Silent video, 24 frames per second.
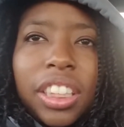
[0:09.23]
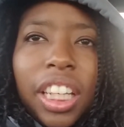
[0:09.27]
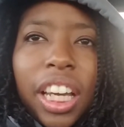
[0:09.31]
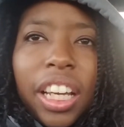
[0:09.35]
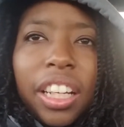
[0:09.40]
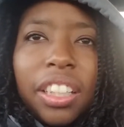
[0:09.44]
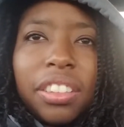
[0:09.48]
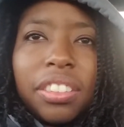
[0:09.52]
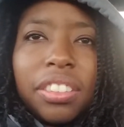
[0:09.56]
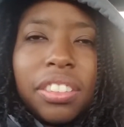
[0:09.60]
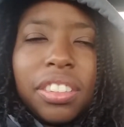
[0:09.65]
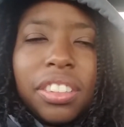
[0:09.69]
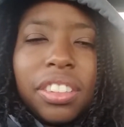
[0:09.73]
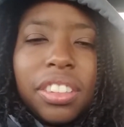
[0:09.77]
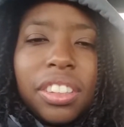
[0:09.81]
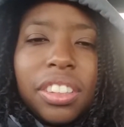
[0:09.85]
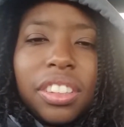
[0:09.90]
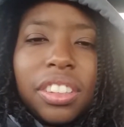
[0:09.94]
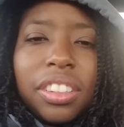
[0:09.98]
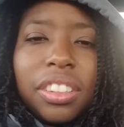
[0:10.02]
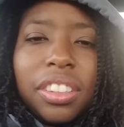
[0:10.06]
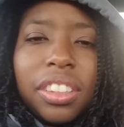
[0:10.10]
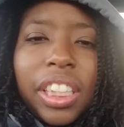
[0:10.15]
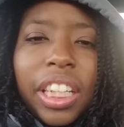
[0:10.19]
got
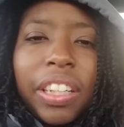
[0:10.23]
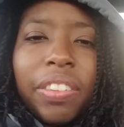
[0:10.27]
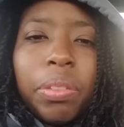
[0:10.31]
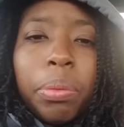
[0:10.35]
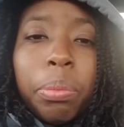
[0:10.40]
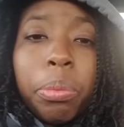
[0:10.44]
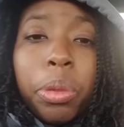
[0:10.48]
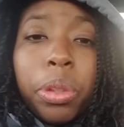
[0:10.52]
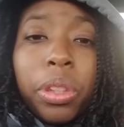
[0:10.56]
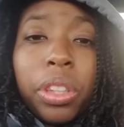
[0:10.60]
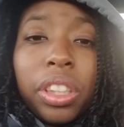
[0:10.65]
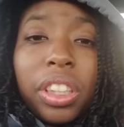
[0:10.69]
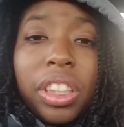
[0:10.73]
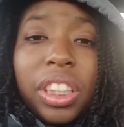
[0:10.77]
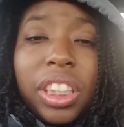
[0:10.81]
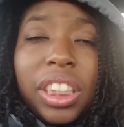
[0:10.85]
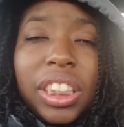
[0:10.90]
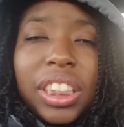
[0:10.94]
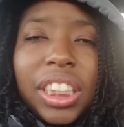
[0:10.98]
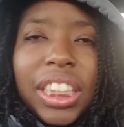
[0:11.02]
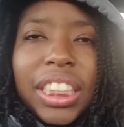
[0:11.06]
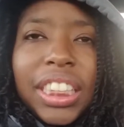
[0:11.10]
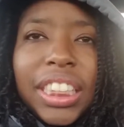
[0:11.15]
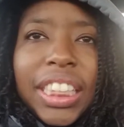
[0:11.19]
even more
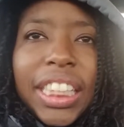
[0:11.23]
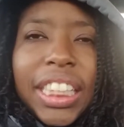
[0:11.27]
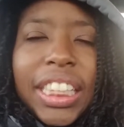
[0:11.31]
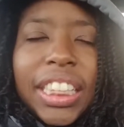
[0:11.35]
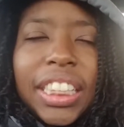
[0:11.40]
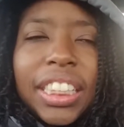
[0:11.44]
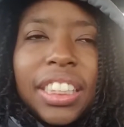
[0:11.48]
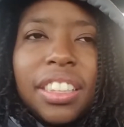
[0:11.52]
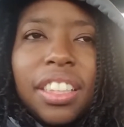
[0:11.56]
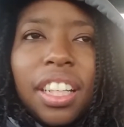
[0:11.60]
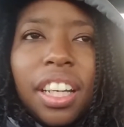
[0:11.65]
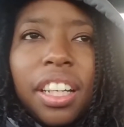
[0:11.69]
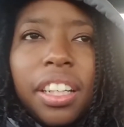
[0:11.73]
intense.